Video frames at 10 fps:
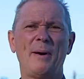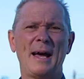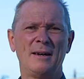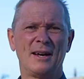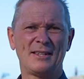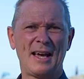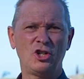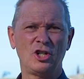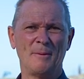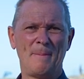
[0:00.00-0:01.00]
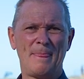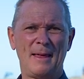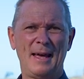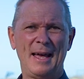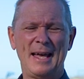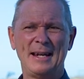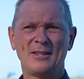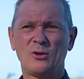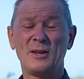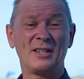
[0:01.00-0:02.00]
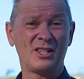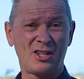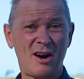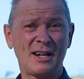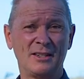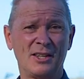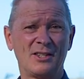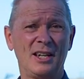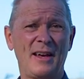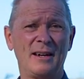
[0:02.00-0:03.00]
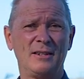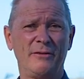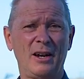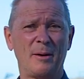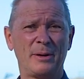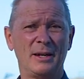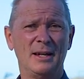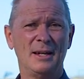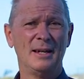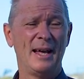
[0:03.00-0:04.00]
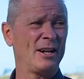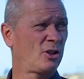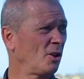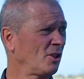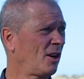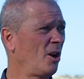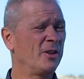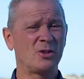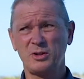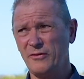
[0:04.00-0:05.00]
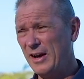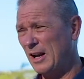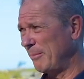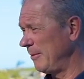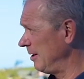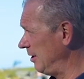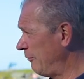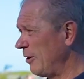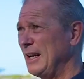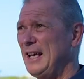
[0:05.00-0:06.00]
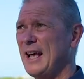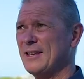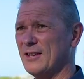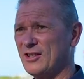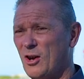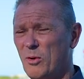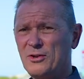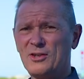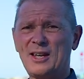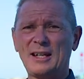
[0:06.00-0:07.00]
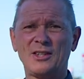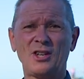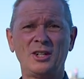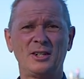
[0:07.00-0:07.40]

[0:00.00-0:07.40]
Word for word: patinization and it's always exciting to see that develop. At Cottesloe this will develop differently as the salt settles on